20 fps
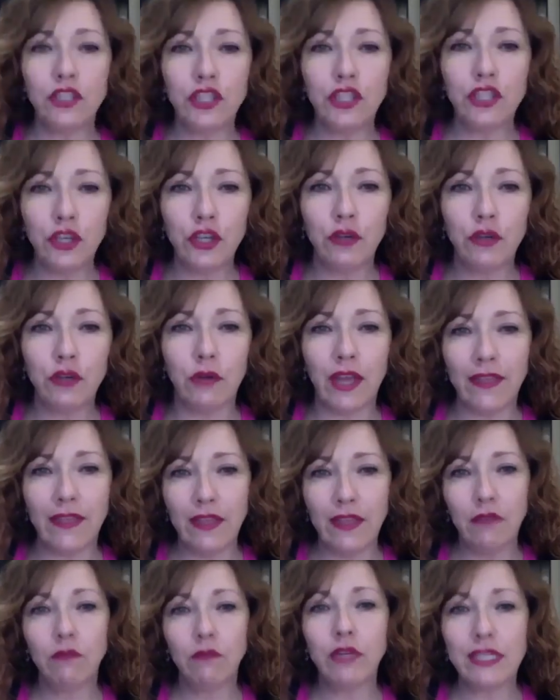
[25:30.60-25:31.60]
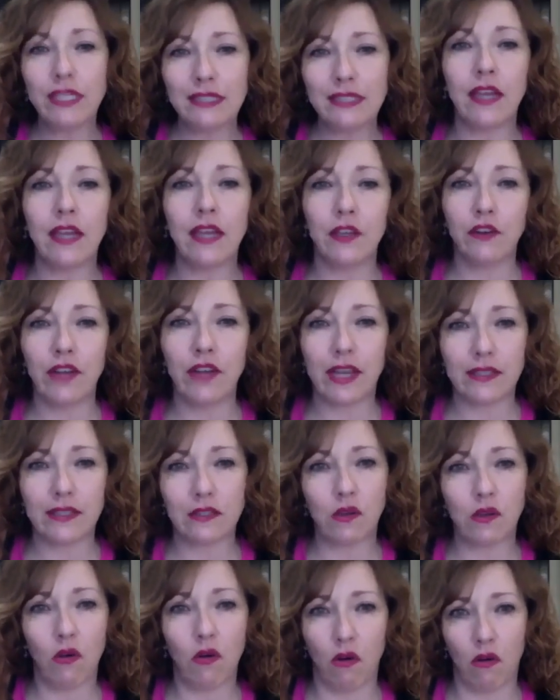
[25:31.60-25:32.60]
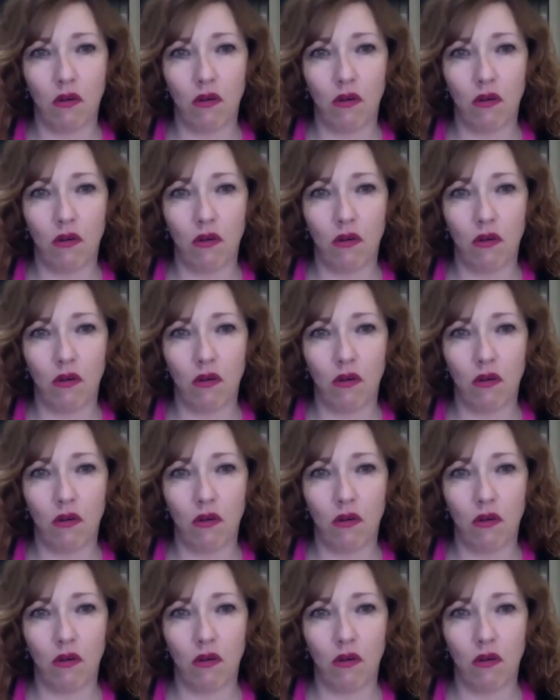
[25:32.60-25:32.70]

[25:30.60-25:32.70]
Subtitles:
do, and then reset your next goal.